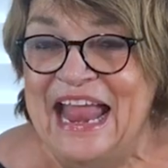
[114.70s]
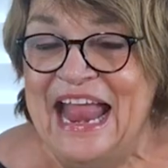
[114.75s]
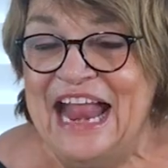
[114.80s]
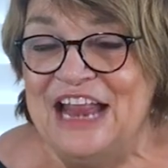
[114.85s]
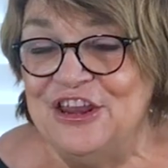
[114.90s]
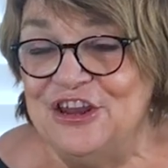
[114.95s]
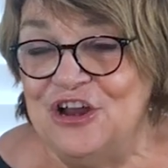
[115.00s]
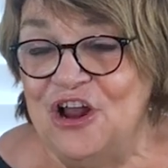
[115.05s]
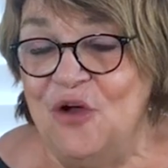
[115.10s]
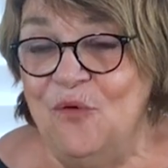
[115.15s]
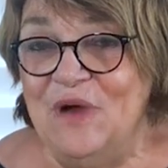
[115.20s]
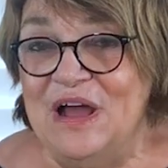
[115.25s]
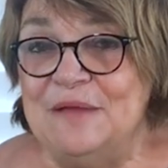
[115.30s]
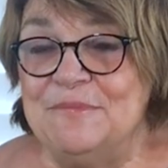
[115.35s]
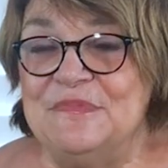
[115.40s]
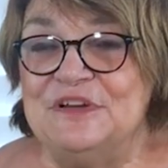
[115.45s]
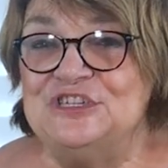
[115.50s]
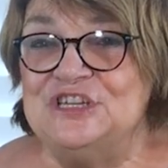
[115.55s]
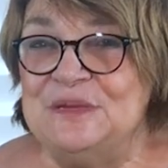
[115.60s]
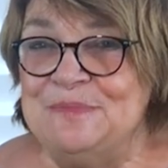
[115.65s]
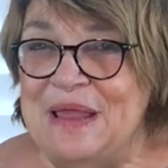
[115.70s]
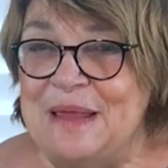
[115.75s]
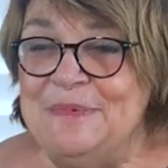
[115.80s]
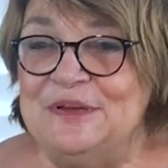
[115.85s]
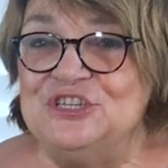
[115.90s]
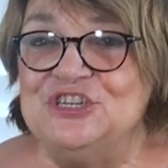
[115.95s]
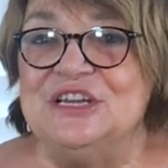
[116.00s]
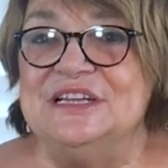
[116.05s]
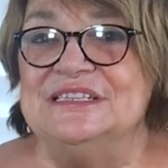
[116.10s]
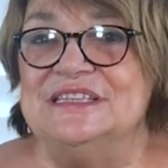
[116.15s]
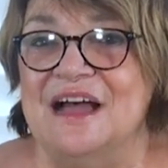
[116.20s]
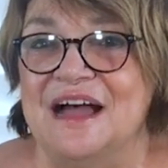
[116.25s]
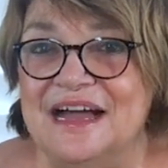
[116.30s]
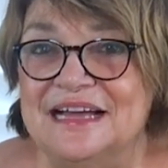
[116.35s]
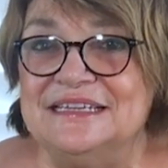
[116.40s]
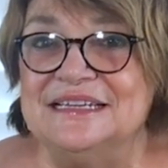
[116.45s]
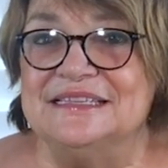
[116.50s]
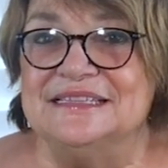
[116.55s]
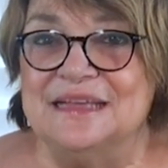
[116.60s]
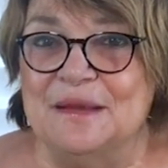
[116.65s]
And you know what? She maybe she is
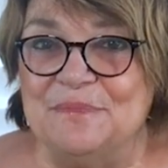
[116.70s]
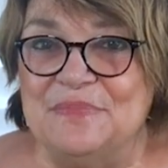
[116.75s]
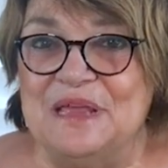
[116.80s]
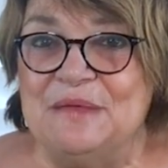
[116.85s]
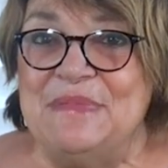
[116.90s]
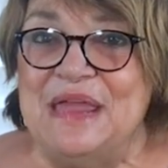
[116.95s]
onto something.